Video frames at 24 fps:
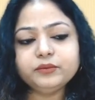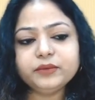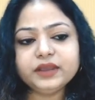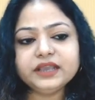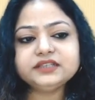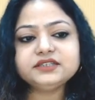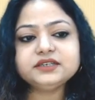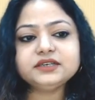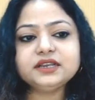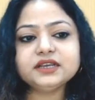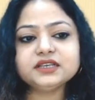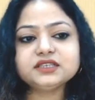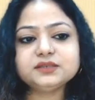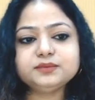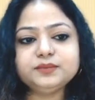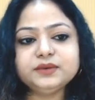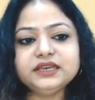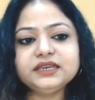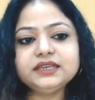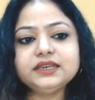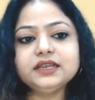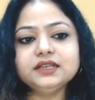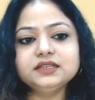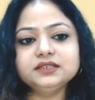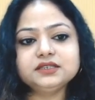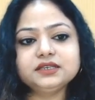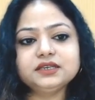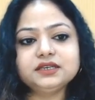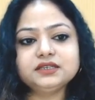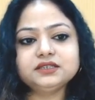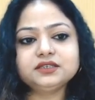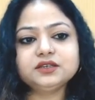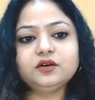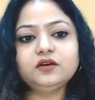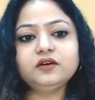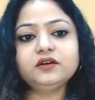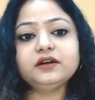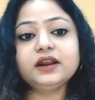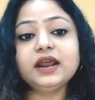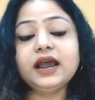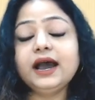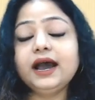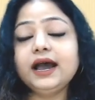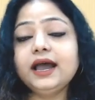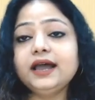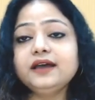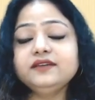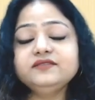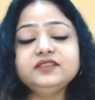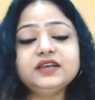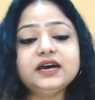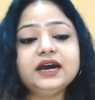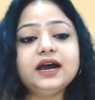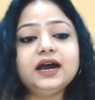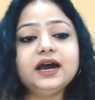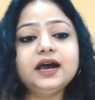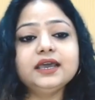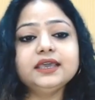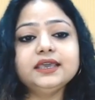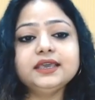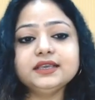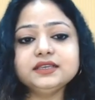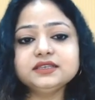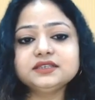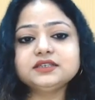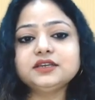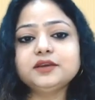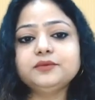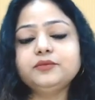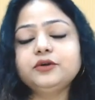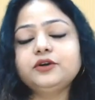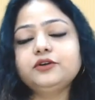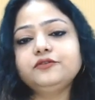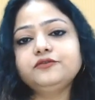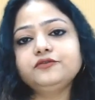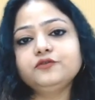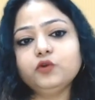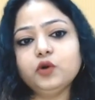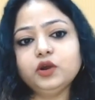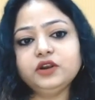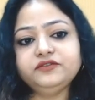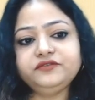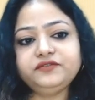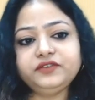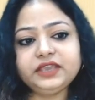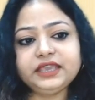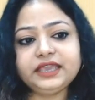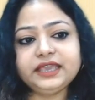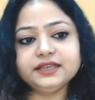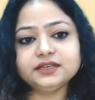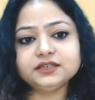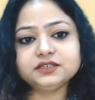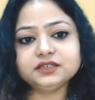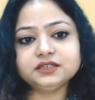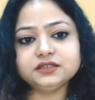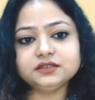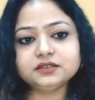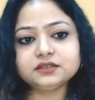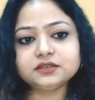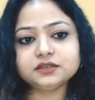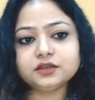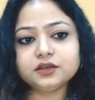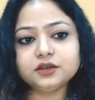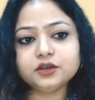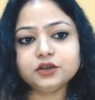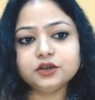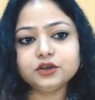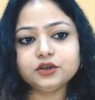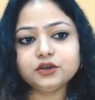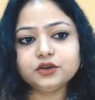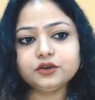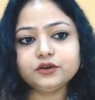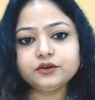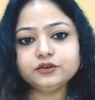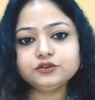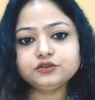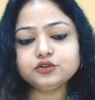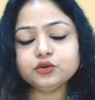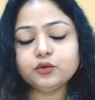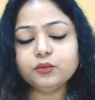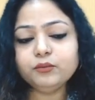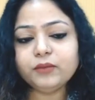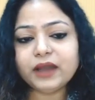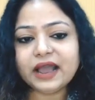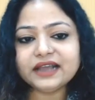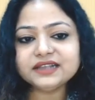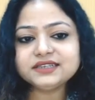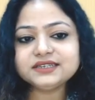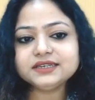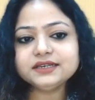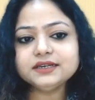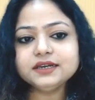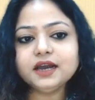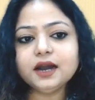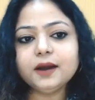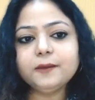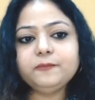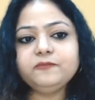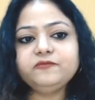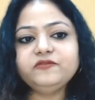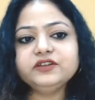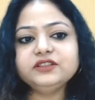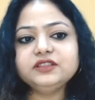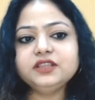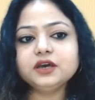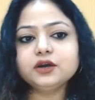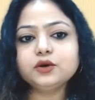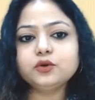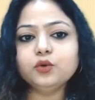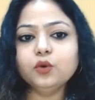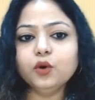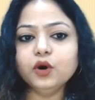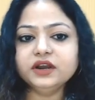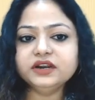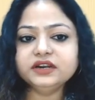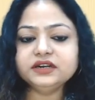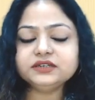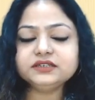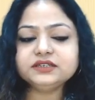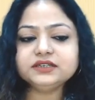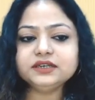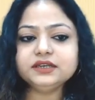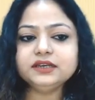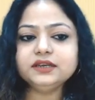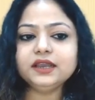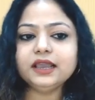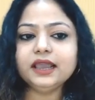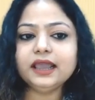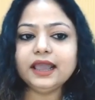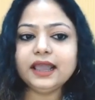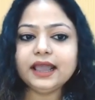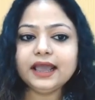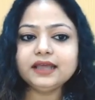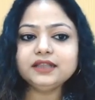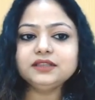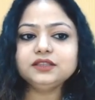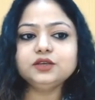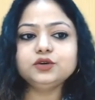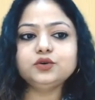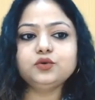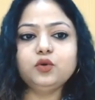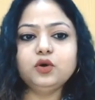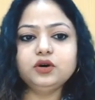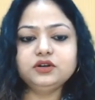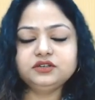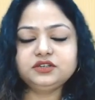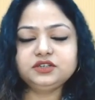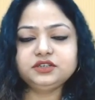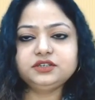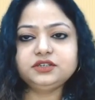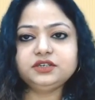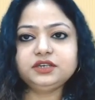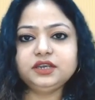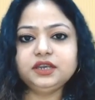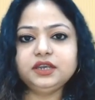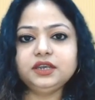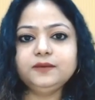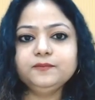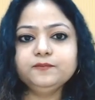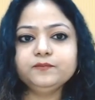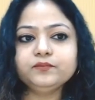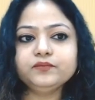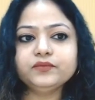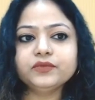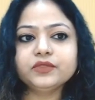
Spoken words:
major experiences or have the highest number of qualifications. So, matching up with the quality and the quantity